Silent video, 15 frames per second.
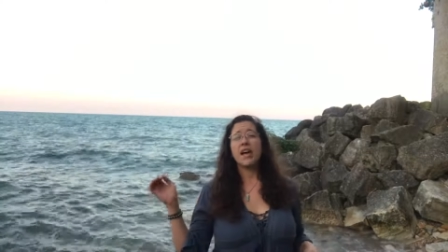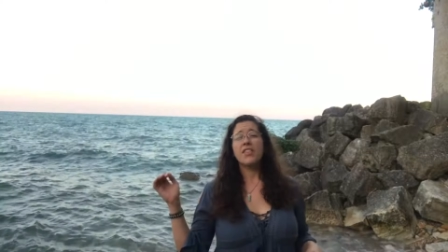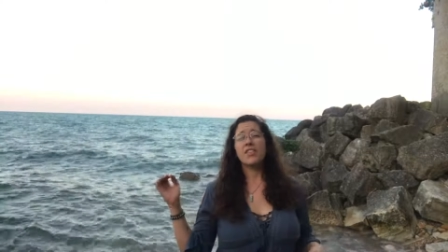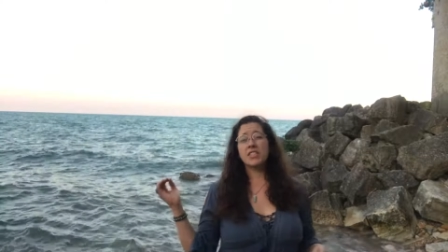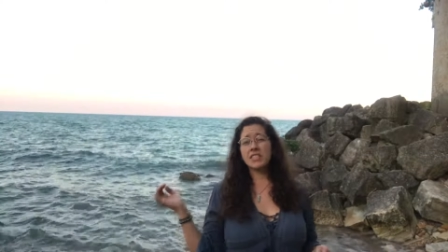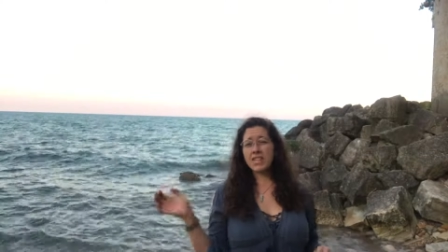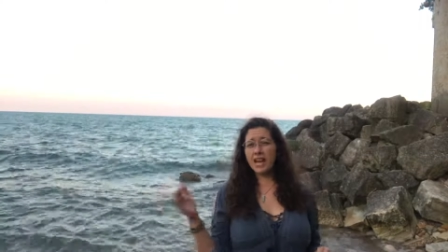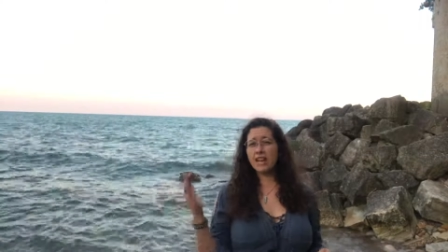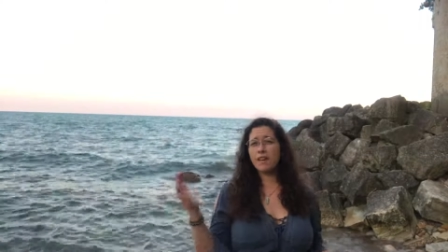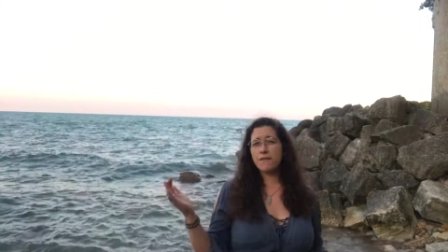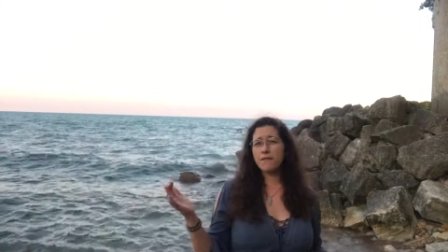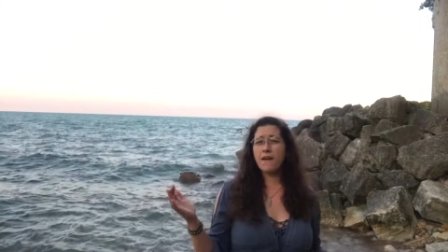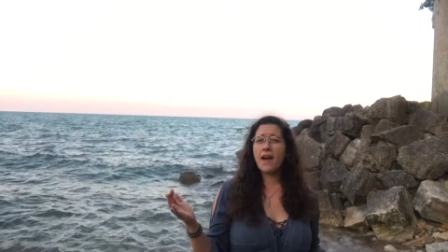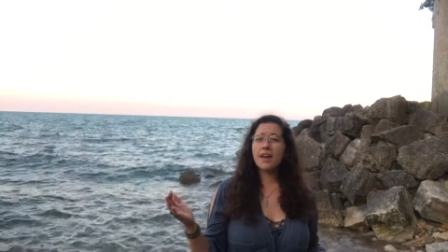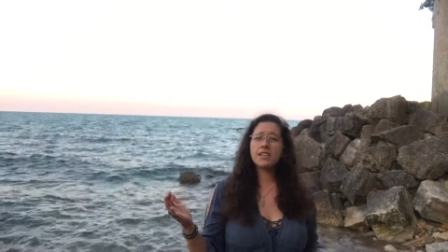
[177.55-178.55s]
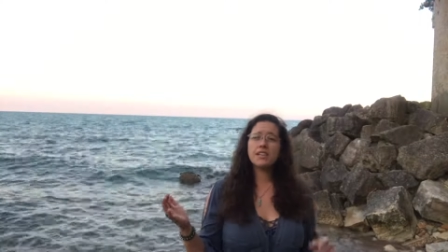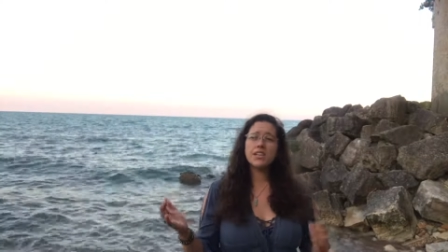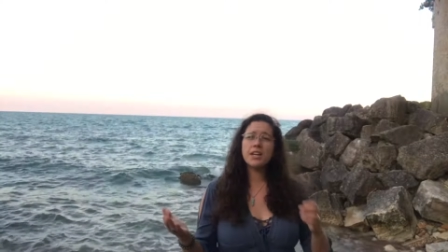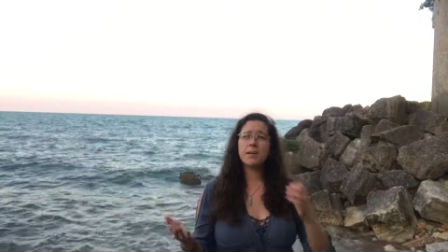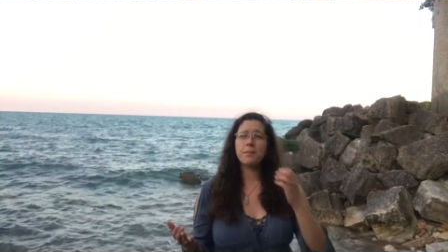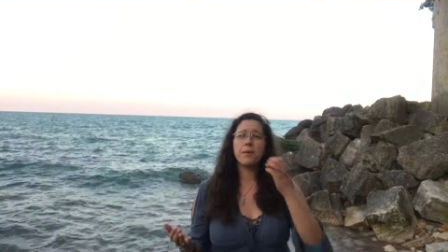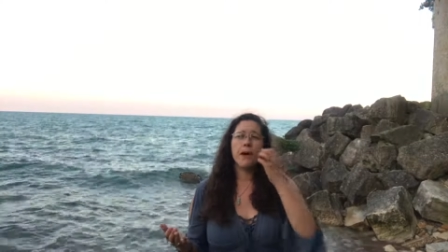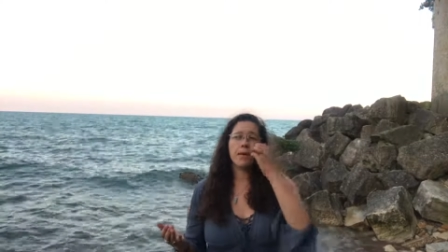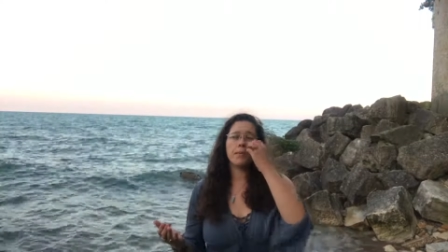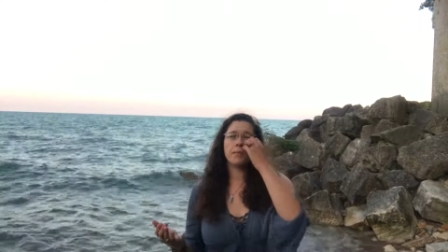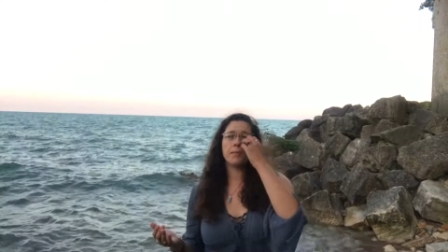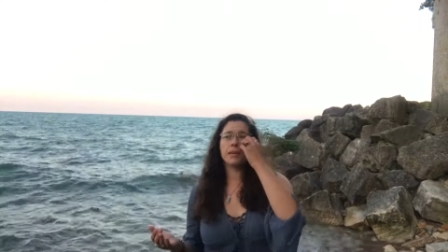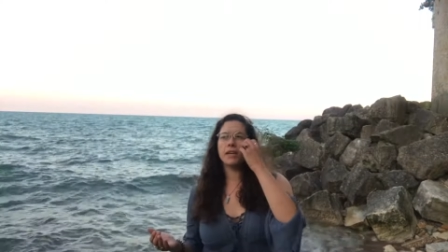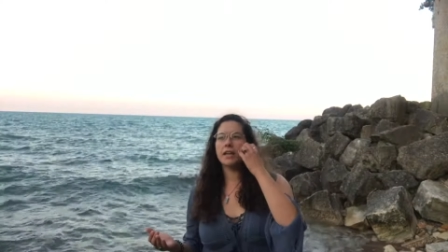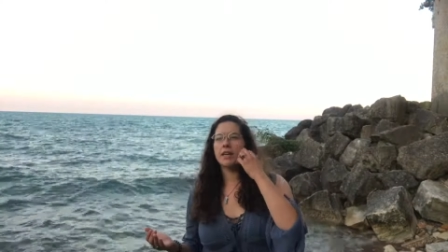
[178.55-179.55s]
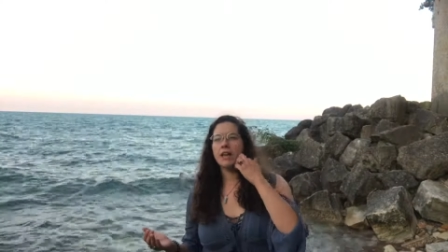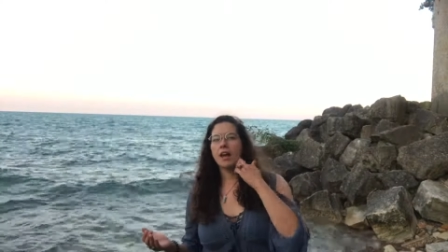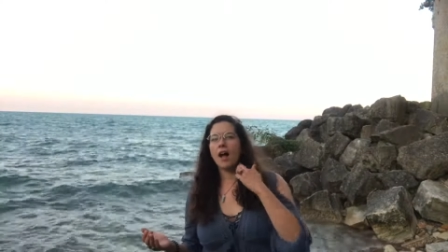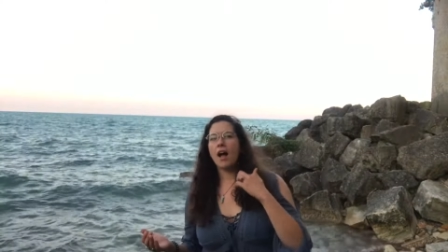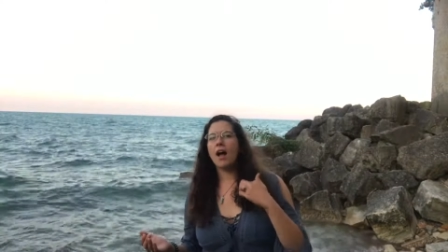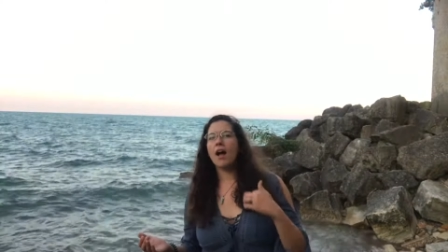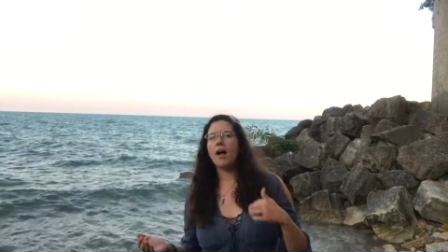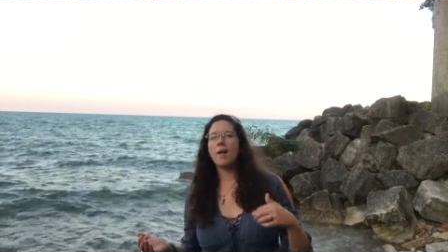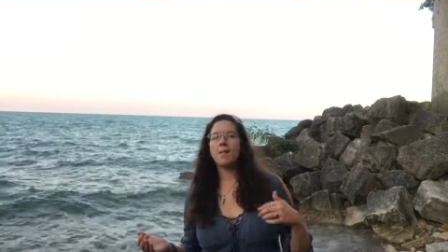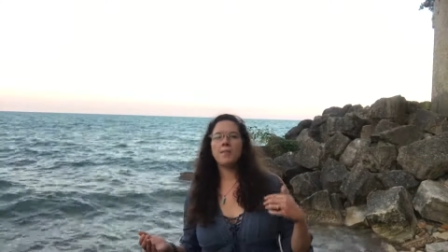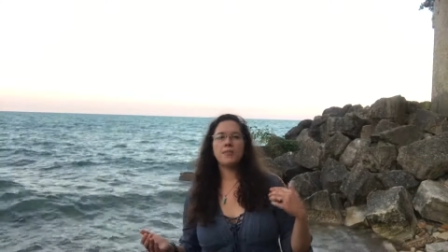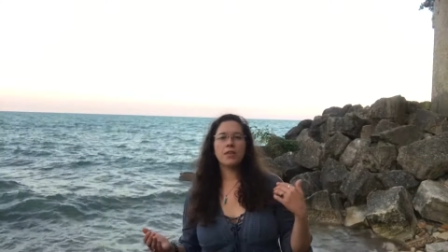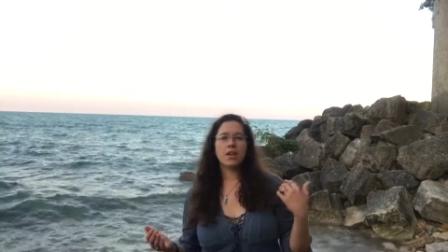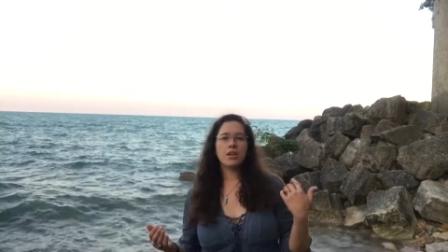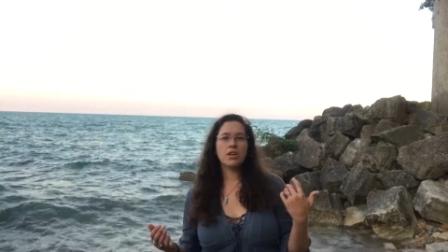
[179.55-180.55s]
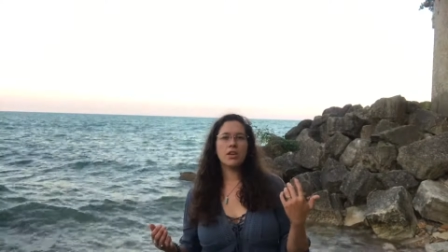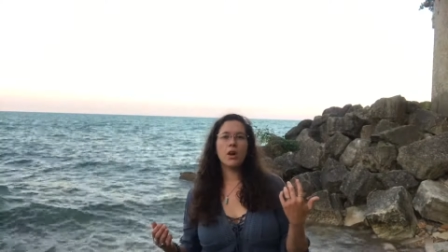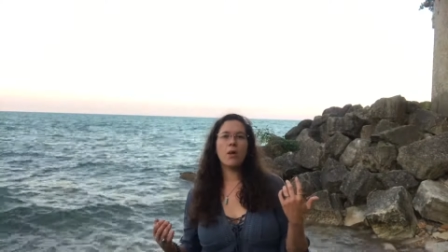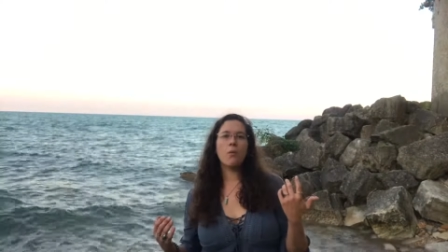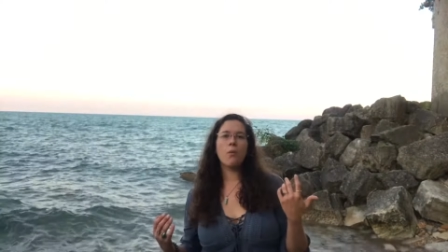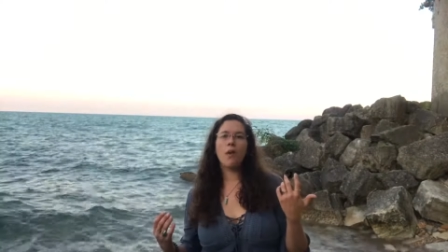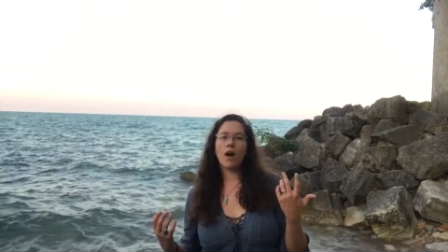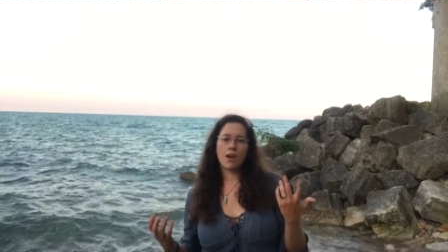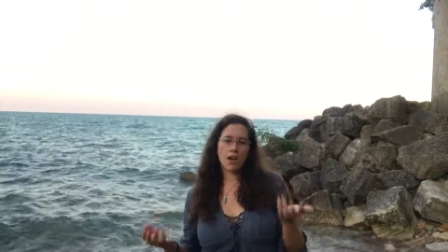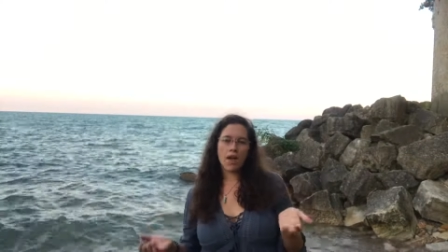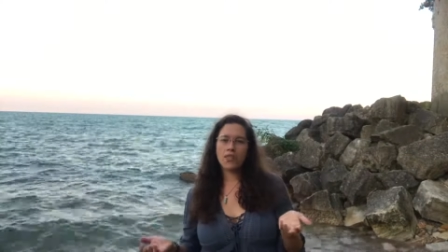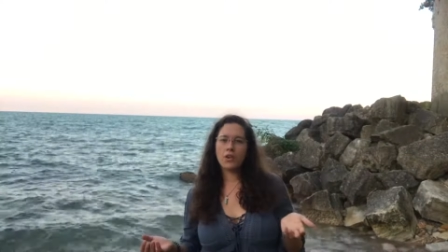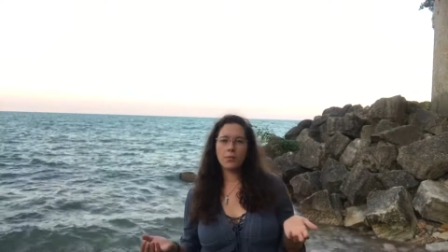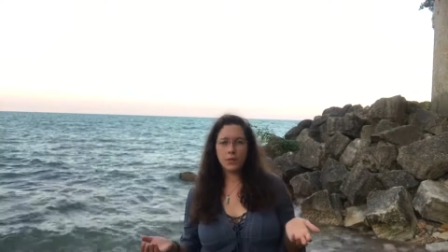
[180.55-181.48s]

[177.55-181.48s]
The second factor and probably, um, you know, another